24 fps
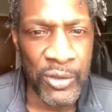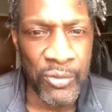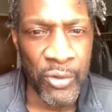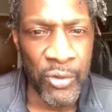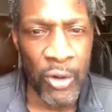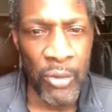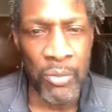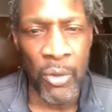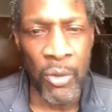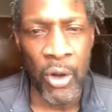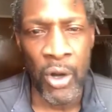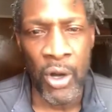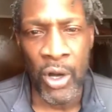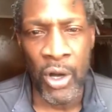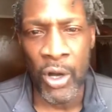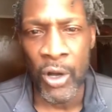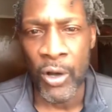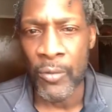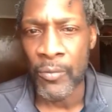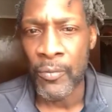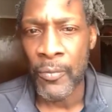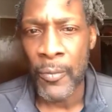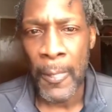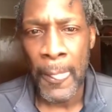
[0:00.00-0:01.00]
from
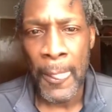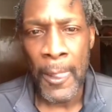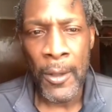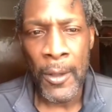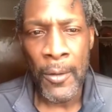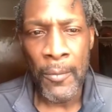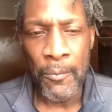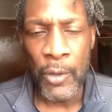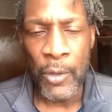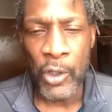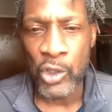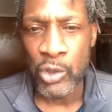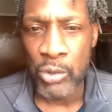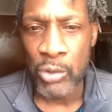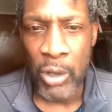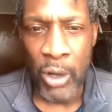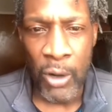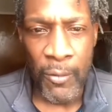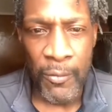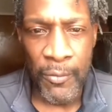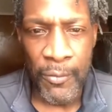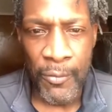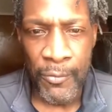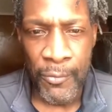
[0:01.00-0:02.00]
uh, mental
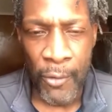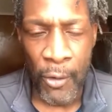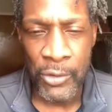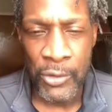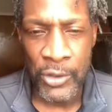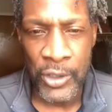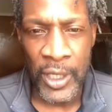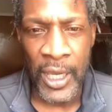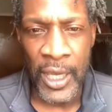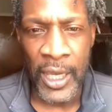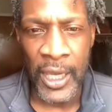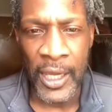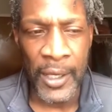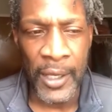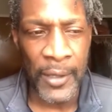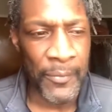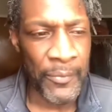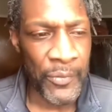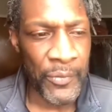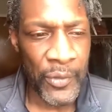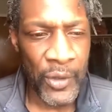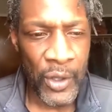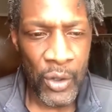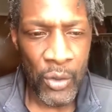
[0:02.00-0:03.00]
health, first aid
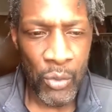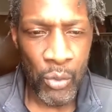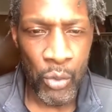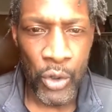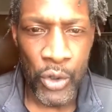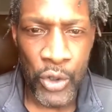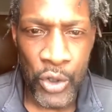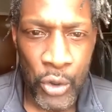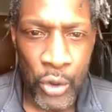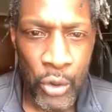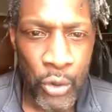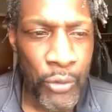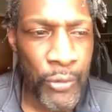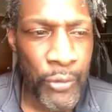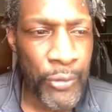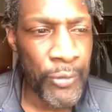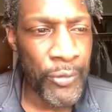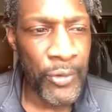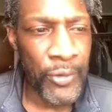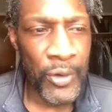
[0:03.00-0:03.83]
with youth,